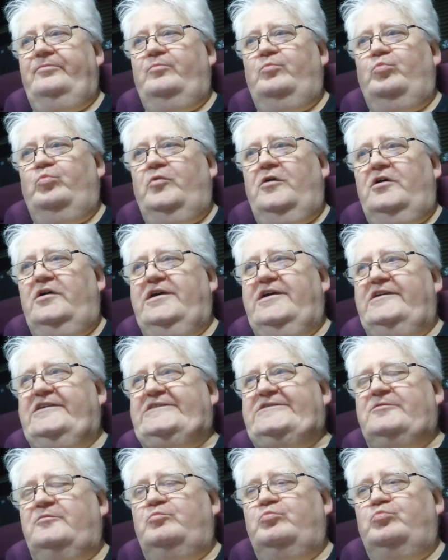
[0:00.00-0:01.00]
what
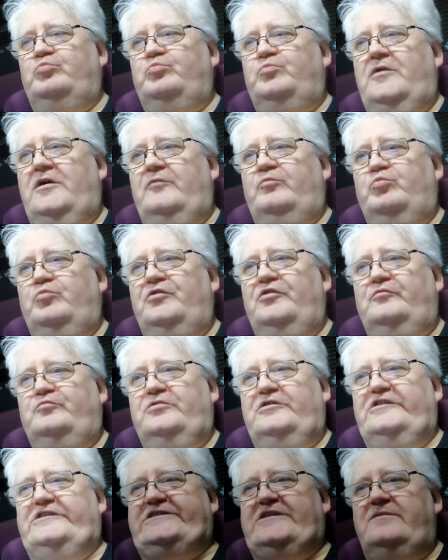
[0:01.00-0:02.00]
is, what
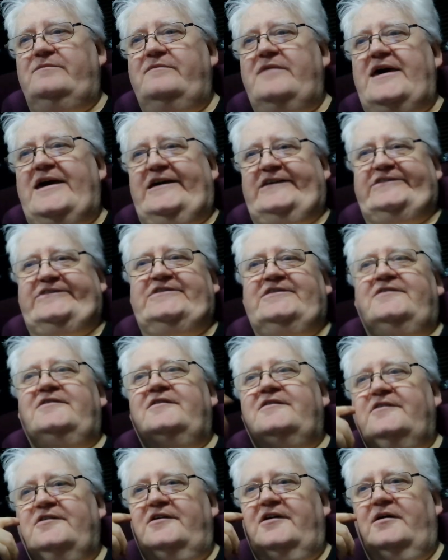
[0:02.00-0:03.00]
was a mess
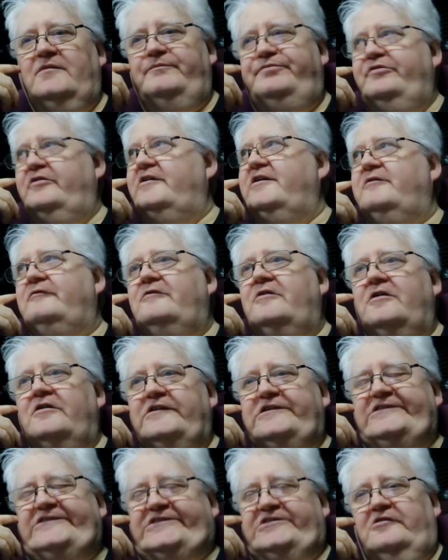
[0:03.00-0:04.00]
and put it
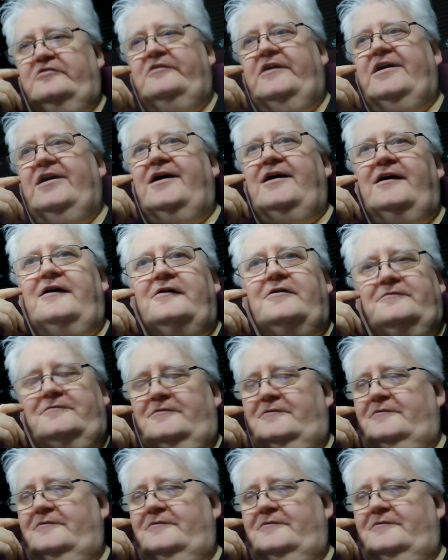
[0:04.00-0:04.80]
right, sort it out.